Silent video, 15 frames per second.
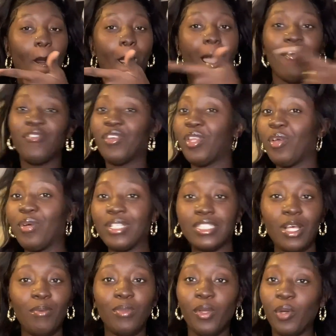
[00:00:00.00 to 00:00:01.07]
a video is
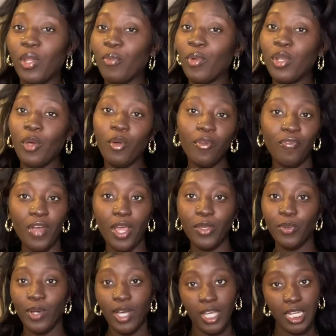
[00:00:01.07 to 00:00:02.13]
uploaded, it will notify
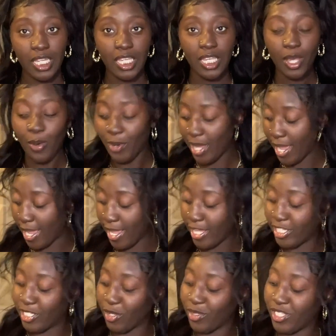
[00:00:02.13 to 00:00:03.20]
you, honey. Okay,
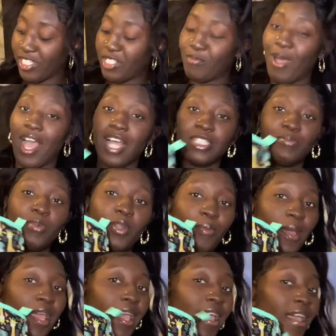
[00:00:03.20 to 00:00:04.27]
so this is my hospital
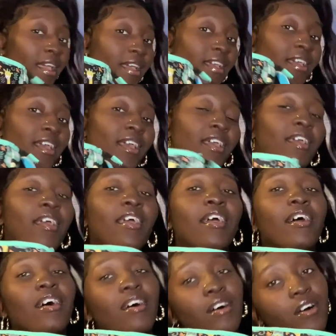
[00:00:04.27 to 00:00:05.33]
bag.
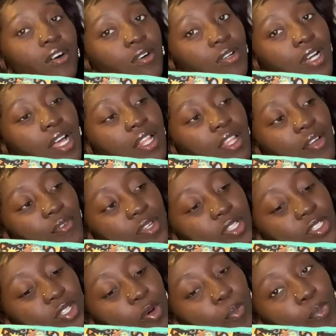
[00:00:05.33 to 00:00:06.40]
Oh, I love it.
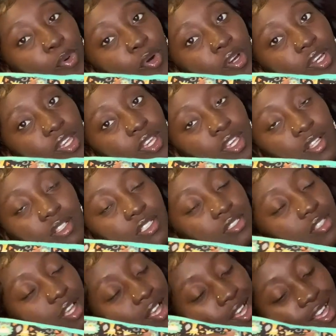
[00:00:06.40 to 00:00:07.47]
It's so pretty and
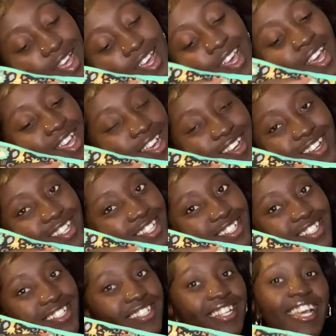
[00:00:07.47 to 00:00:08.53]
just.
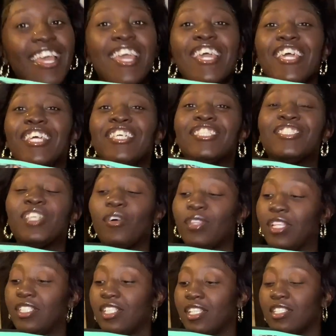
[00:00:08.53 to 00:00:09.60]
Ah! So
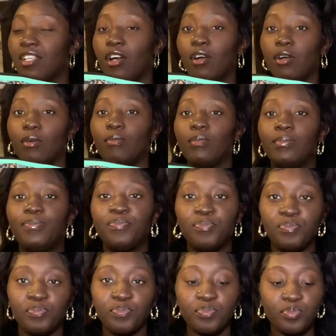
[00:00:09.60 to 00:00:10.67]
this is um,
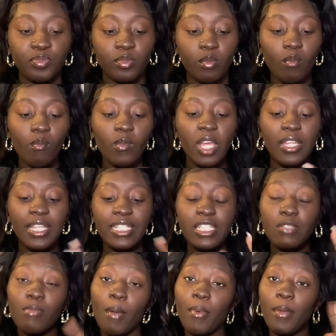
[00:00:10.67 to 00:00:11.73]
this
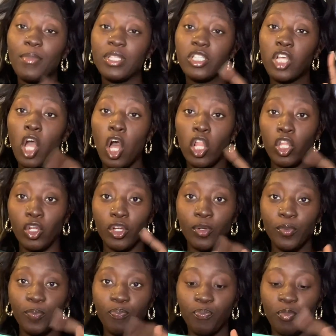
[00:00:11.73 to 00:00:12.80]
is my baby's color,
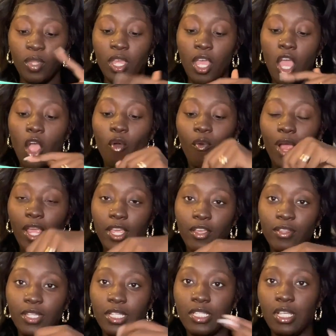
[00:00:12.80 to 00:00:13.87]
right
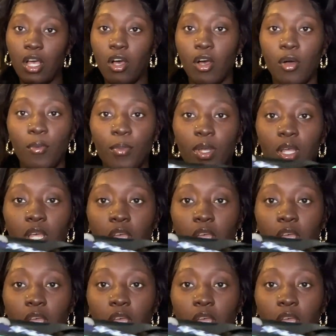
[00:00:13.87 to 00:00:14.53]
here. This um